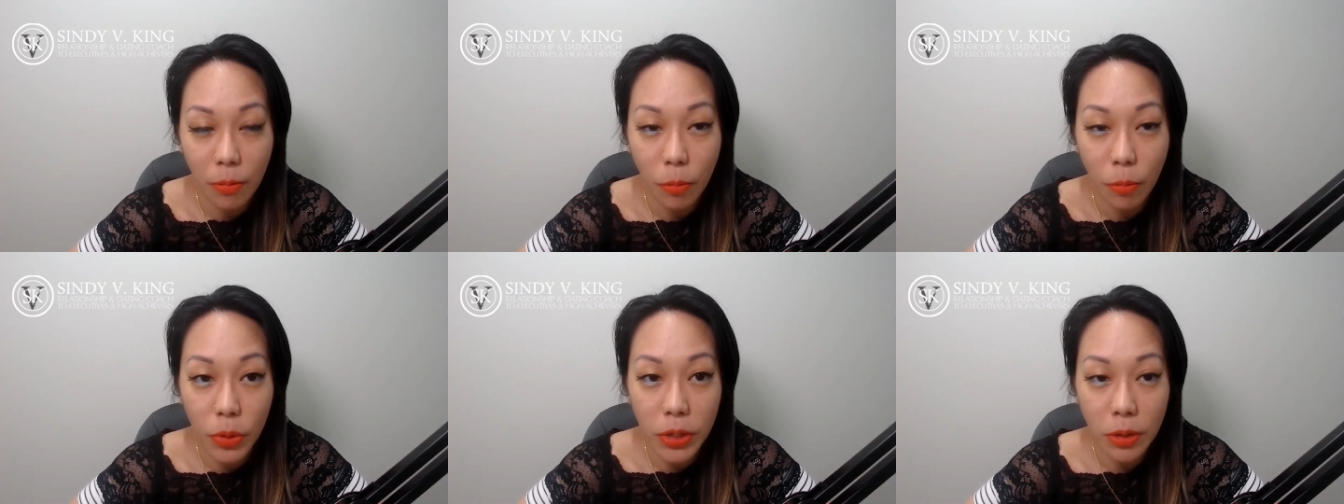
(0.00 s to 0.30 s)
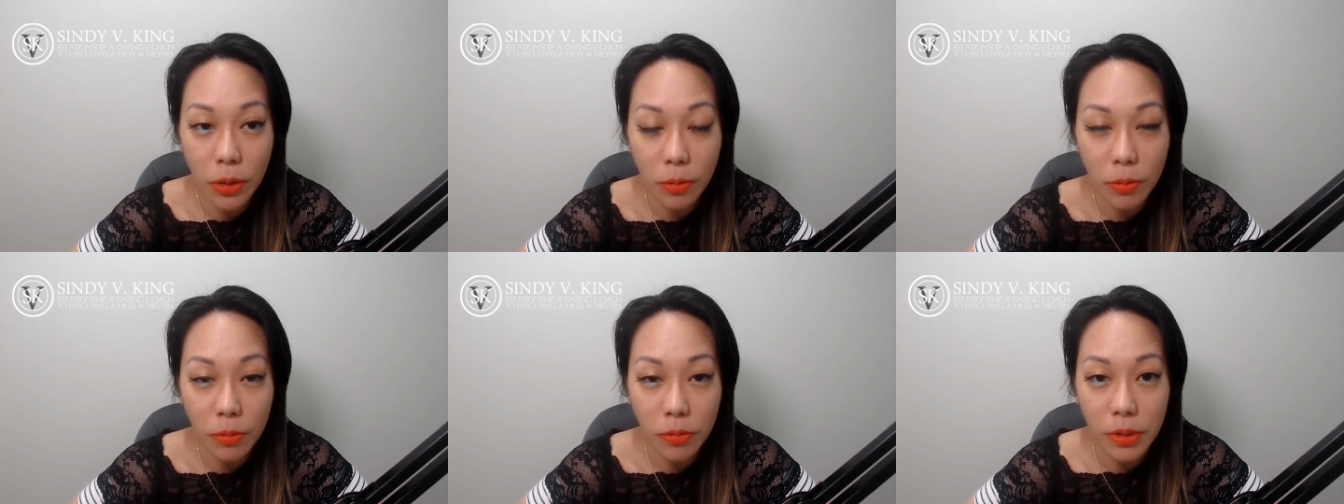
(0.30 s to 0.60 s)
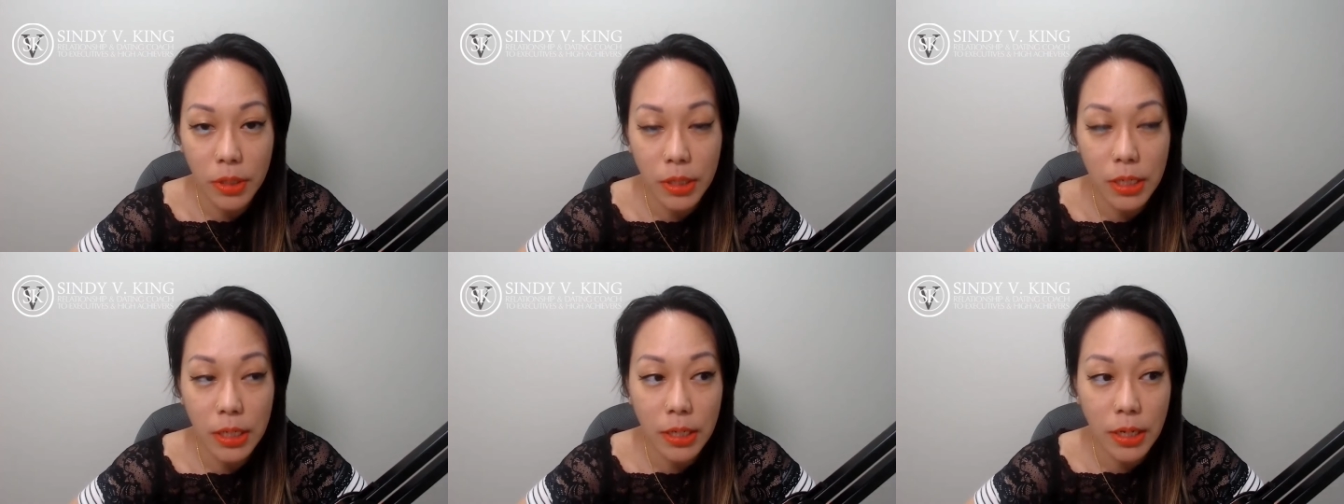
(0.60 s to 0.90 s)
We
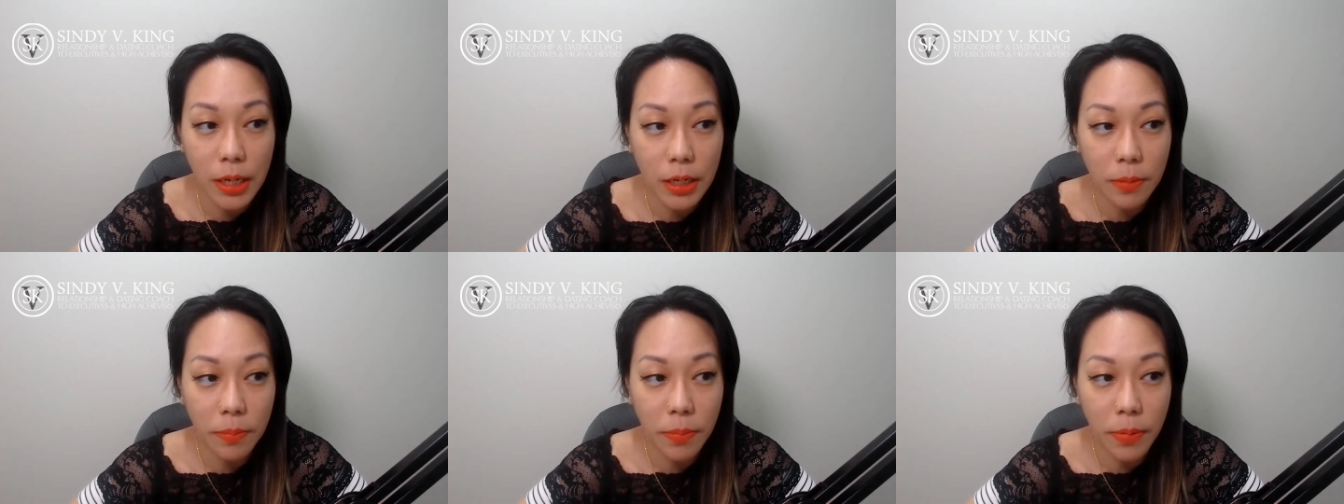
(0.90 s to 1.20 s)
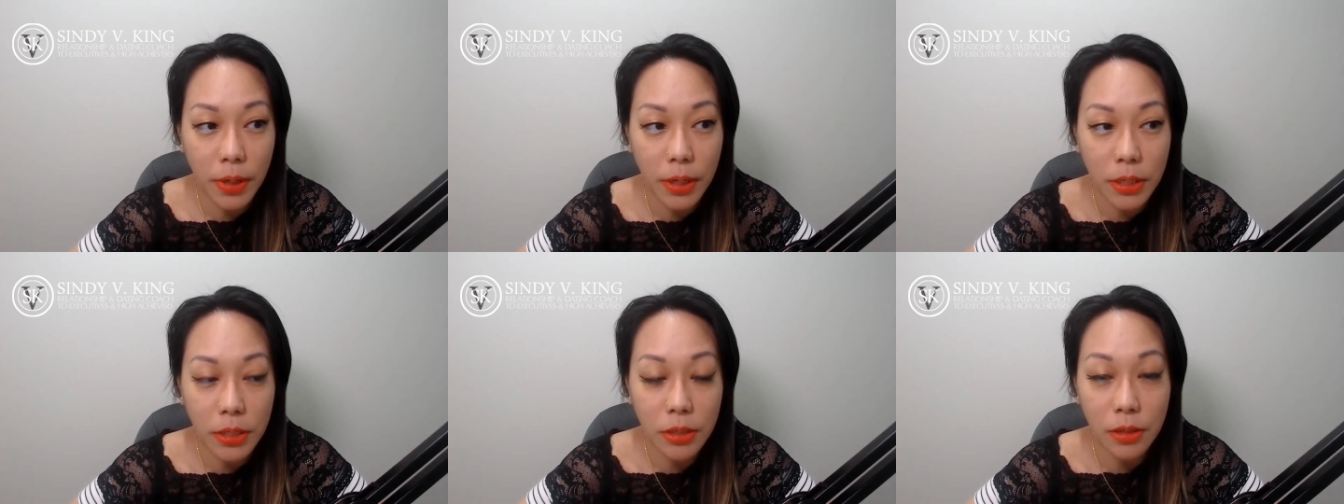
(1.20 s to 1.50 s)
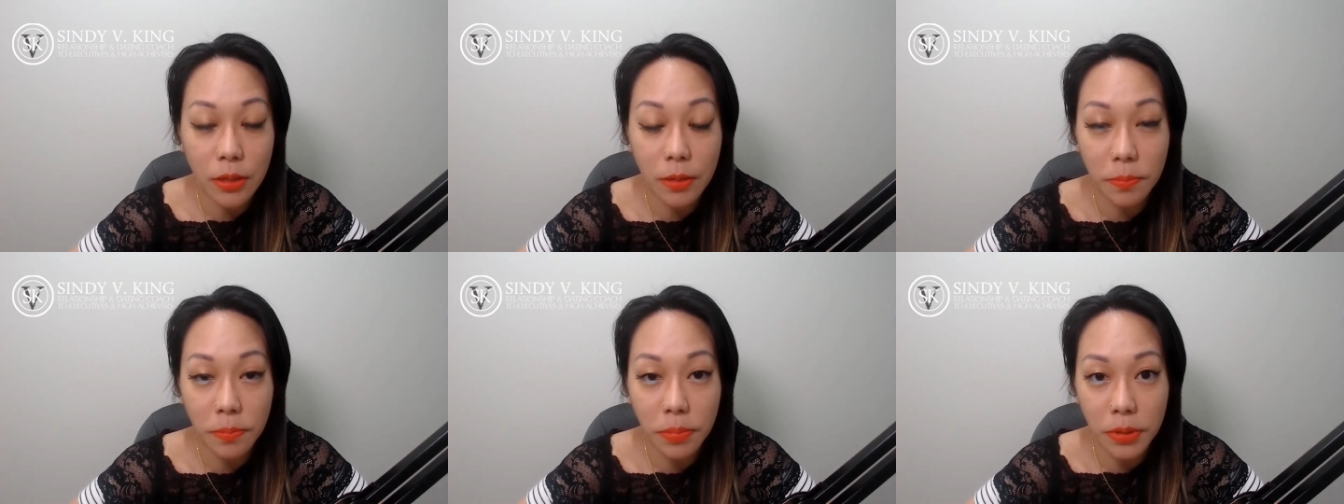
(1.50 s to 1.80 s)
don't need anybody to
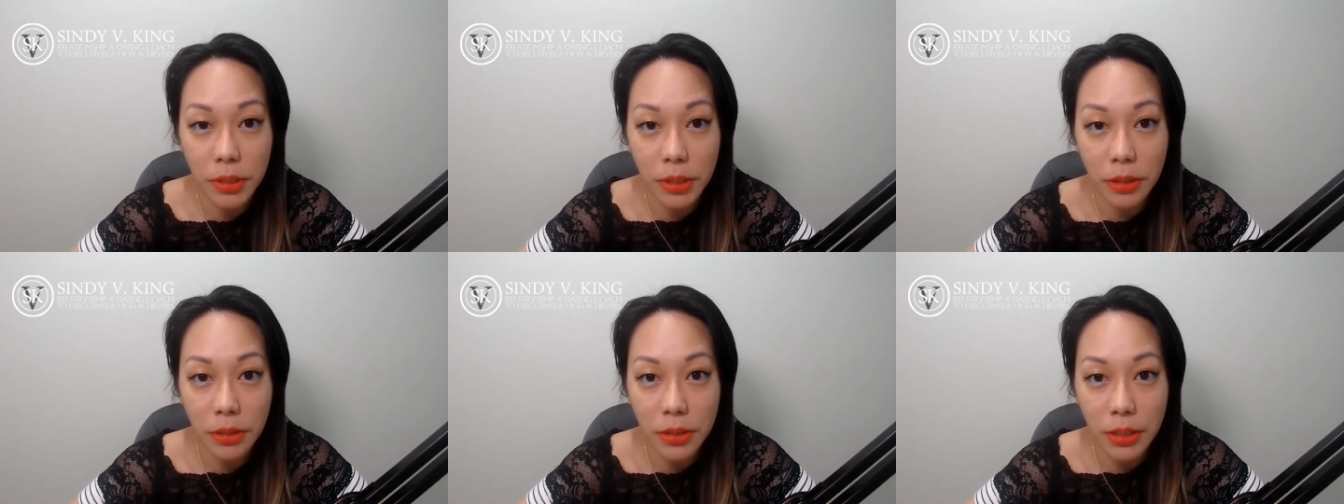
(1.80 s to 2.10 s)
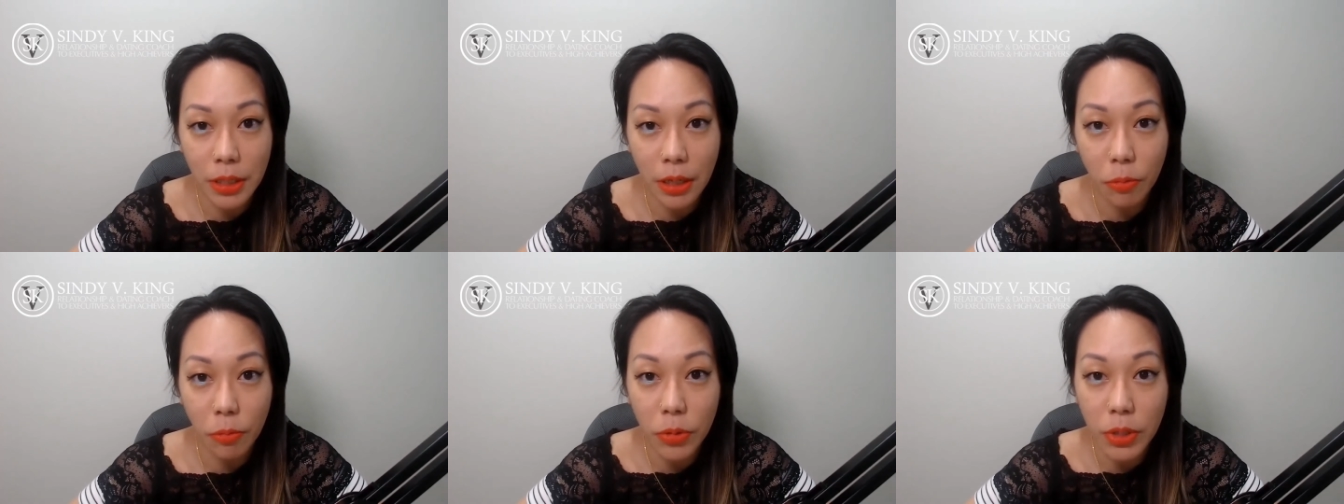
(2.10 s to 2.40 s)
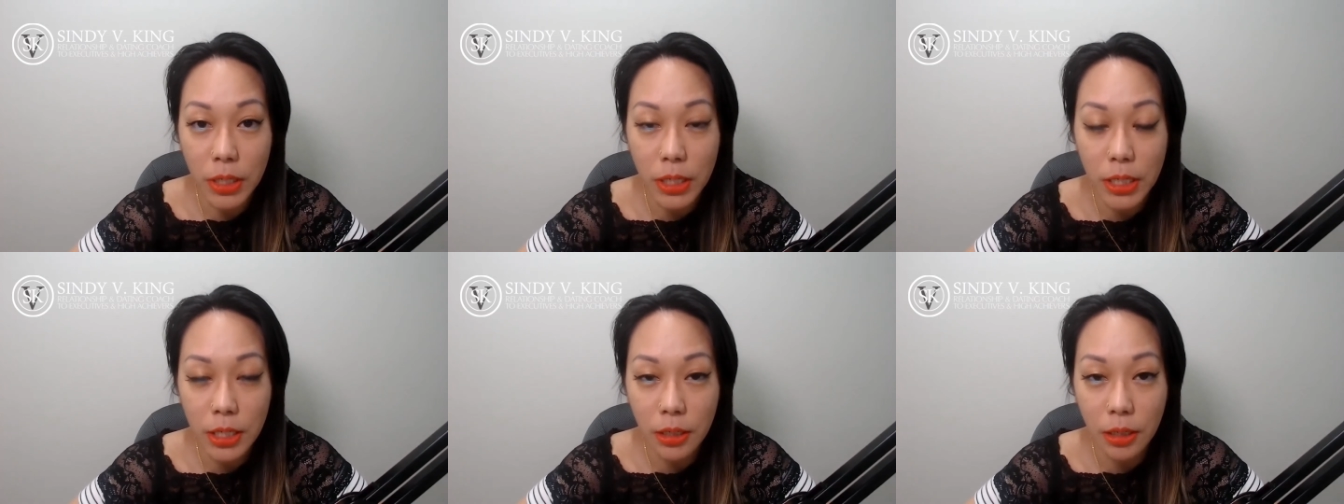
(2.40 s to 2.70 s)
complete ourselves. We
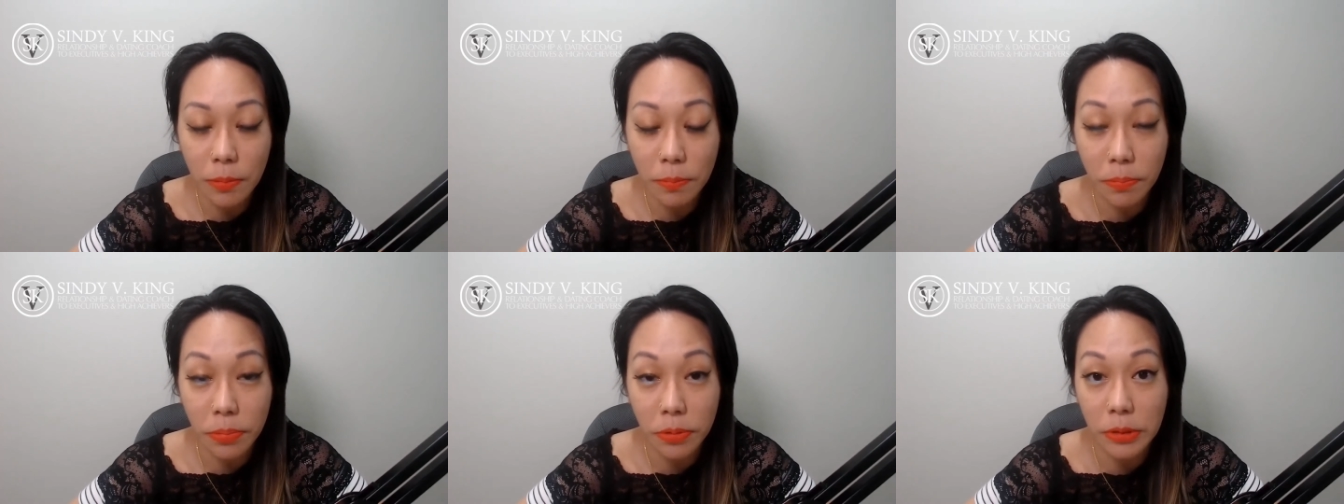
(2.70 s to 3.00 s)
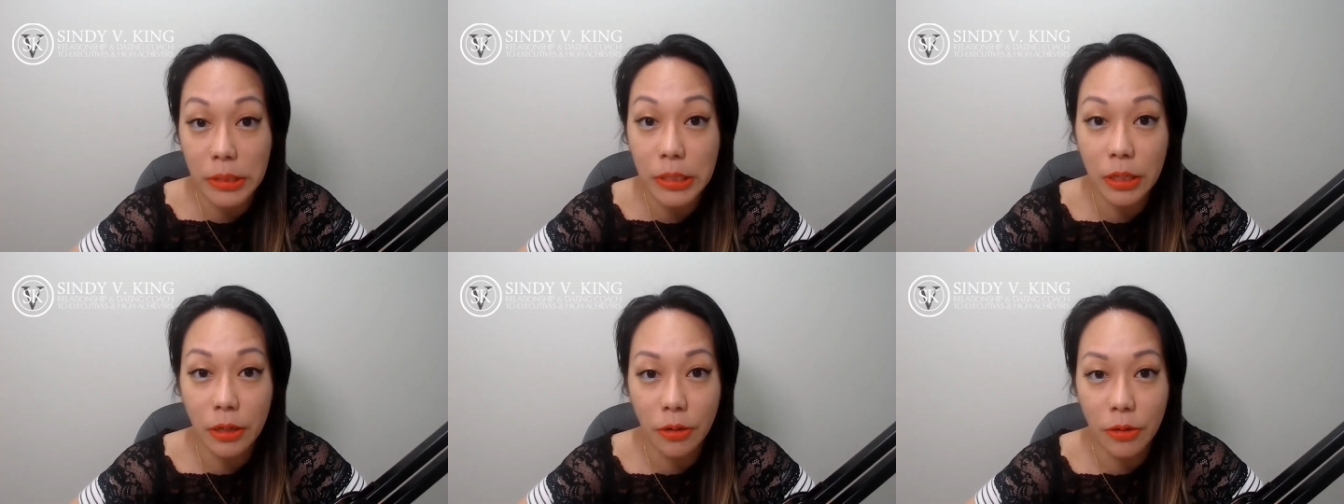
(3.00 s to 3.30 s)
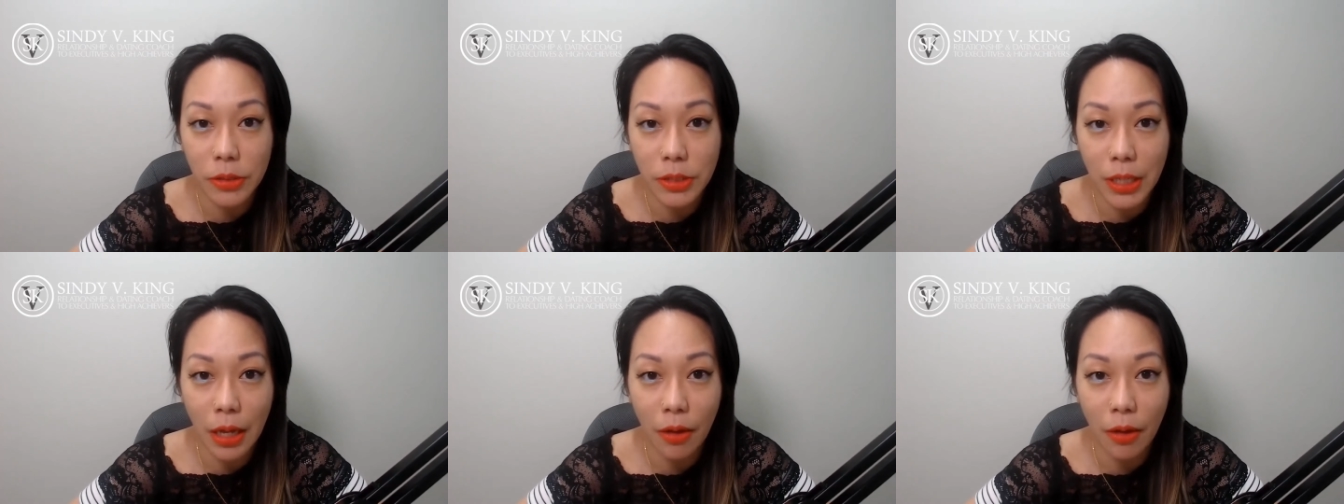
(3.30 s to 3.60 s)
need to complete
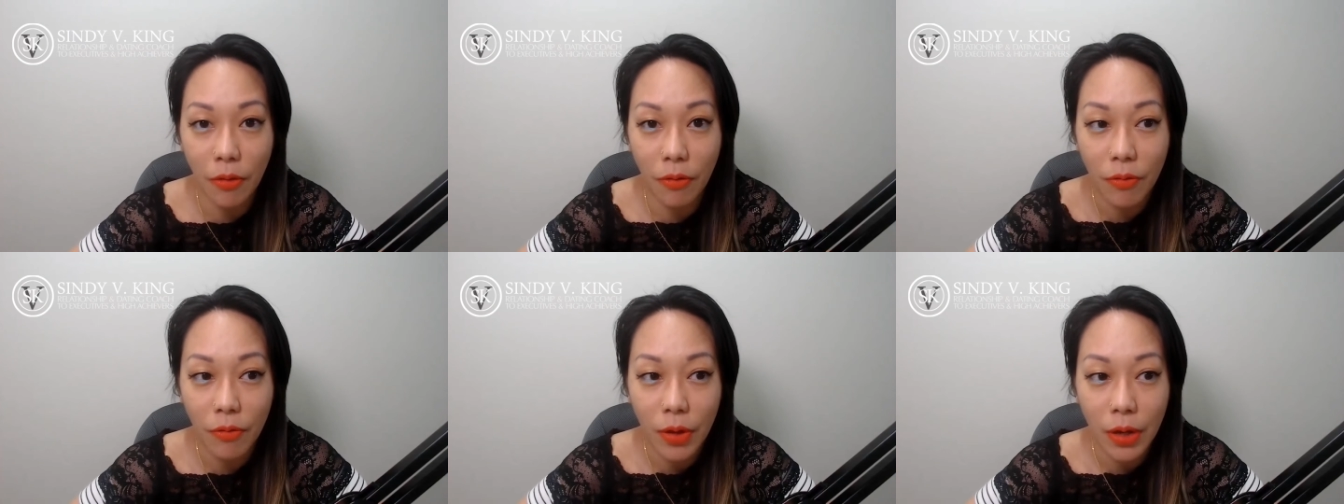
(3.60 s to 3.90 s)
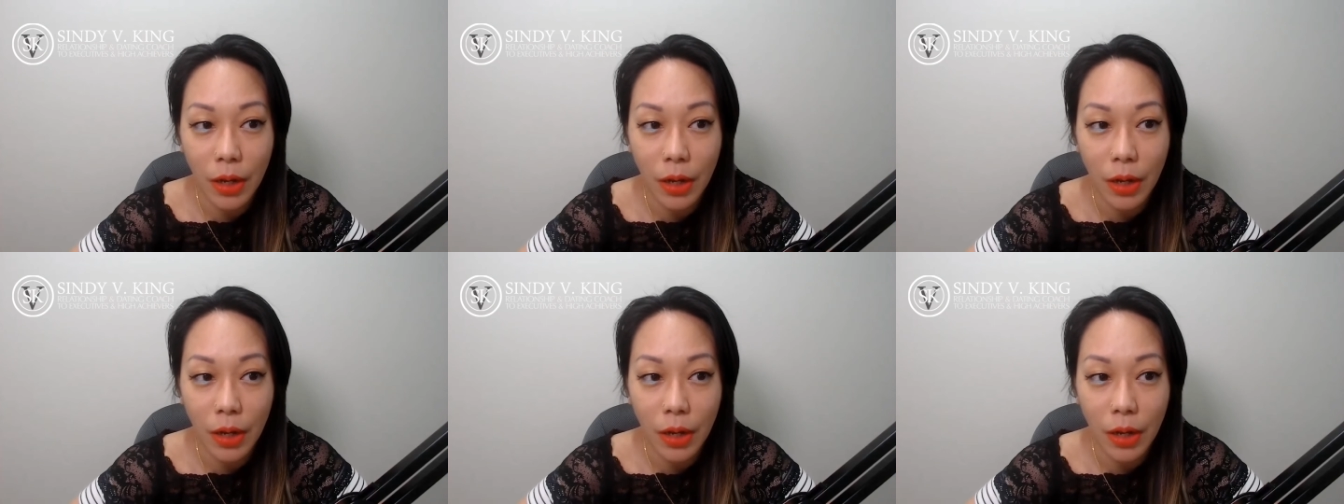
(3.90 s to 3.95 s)
ourselves.